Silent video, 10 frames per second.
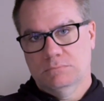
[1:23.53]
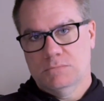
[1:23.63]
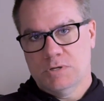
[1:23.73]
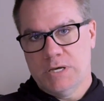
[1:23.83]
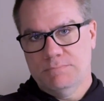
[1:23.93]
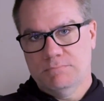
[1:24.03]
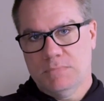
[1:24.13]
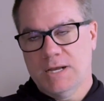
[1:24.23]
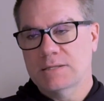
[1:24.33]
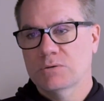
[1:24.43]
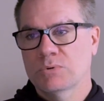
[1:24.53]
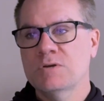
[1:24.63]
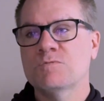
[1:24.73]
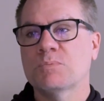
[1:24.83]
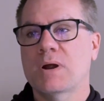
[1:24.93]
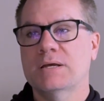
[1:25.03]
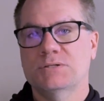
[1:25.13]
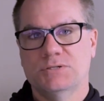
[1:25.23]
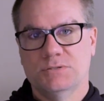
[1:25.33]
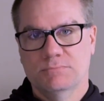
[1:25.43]
Okay, I got the Reef
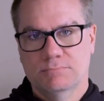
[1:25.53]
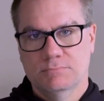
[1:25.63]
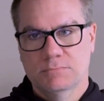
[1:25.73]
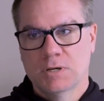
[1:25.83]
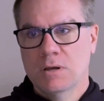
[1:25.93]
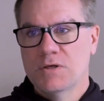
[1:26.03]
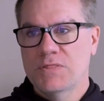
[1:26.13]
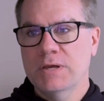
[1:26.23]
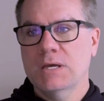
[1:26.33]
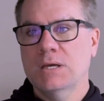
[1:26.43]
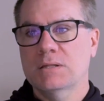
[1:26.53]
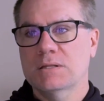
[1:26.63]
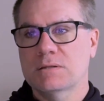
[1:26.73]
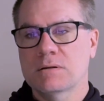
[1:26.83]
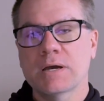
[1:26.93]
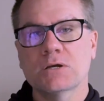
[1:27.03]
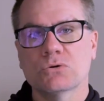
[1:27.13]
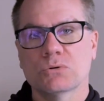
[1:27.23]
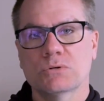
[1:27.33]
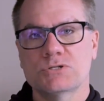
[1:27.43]
Brites thinking that the
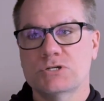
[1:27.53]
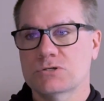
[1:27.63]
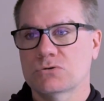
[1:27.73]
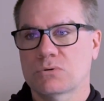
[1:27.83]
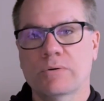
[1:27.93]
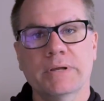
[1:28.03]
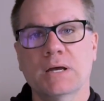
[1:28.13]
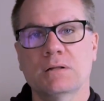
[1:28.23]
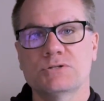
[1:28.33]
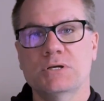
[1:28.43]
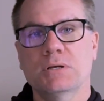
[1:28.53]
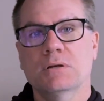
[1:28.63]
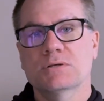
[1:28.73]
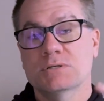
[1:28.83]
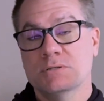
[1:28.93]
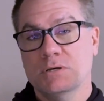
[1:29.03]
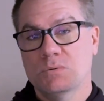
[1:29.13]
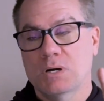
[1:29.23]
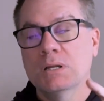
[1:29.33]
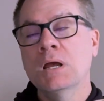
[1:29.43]
Nicrew is just growing algae. Because I'll tell you
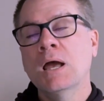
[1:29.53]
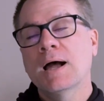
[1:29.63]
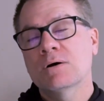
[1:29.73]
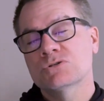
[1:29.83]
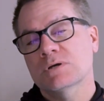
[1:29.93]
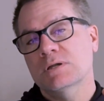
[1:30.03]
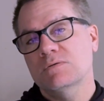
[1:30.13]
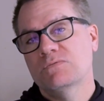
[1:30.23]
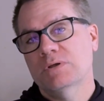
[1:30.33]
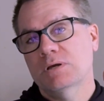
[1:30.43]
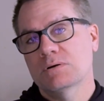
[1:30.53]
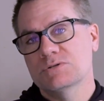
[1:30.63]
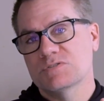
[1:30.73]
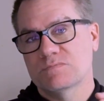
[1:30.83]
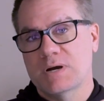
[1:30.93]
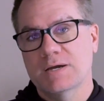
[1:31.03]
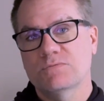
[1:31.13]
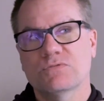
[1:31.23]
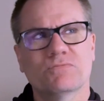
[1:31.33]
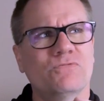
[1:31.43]
what, I was looking at videos of mine
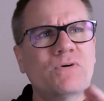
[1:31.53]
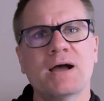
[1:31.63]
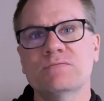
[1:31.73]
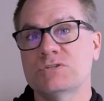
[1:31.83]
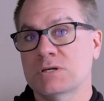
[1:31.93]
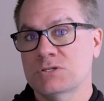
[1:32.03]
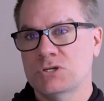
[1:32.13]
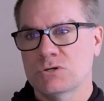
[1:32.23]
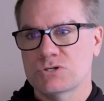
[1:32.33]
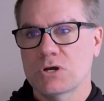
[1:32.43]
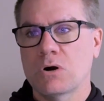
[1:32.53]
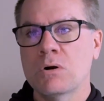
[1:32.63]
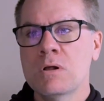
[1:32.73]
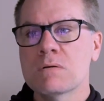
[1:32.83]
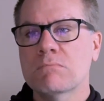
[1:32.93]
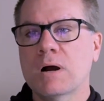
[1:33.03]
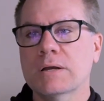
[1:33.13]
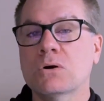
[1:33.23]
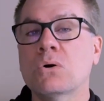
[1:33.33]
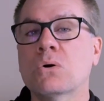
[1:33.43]
from five, six years ago. My
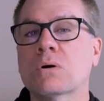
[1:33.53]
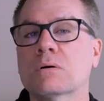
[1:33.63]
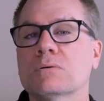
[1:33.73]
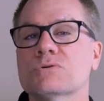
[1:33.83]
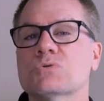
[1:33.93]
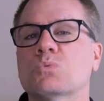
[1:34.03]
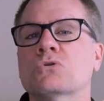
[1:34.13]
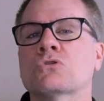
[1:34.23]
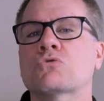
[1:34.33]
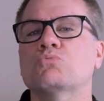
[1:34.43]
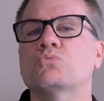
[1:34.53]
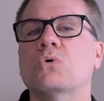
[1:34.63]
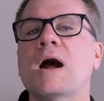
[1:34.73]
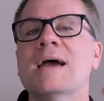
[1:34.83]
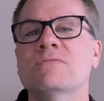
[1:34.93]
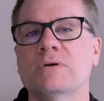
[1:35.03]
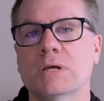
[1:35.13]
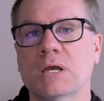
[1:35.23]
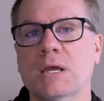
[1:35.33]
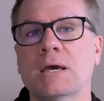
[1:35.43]
corals were
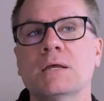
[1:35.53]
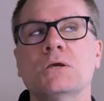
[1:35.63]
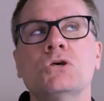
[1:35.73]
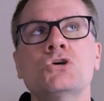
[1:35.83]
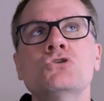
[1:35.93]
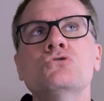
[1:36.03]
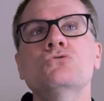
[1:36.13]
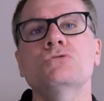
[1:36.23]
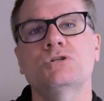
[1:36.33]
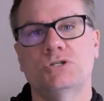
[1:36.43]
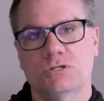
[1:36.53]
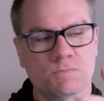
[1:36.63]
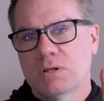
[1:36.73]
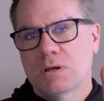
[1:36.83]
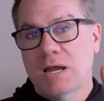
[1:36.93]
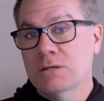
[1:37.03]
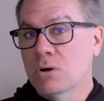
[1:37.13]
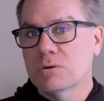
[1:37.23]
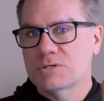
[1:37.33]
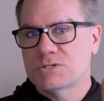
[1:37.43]
thriving and getting huge. I
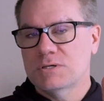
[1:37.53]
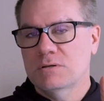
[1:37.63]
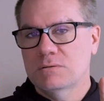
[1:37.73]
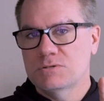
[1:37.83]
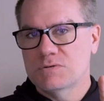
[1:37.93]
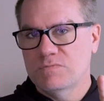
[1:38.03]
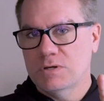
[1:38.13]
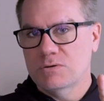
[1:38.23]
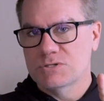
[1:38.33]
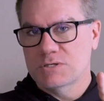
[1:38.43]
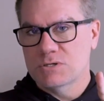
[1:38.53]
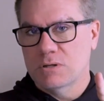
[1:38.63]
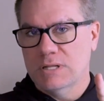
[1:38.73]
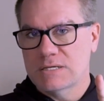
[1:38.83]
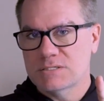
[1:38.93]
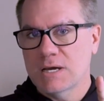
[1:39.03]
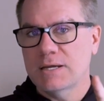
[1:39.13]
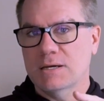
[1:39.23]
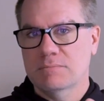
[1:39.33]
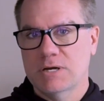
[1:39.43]
noticed in some videos I saw last
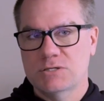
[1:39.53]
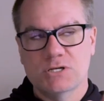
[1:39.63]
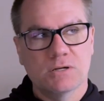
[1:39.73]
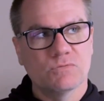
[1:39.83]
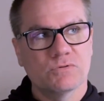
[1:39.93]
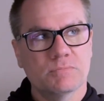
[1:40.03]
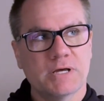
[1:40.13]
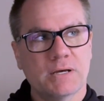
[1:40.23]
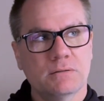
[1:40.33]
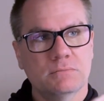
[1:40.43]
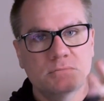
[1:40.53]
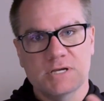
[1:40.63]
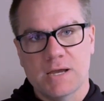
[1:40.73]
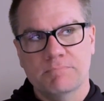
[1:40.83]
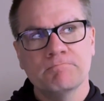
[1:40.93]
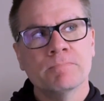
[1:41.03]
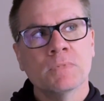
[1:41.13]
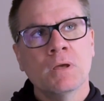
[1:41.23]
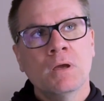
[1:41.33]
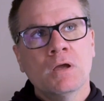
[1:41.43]
night on my channel from that time,
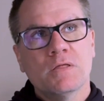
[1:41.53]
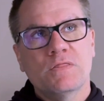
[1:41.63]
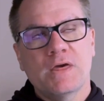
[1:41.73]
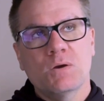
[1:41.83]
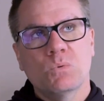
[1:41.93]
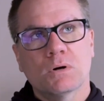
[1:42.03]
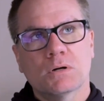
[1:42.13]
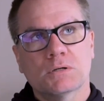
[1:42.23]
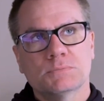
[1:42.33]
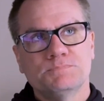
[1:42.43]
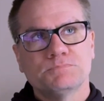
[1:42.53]
they were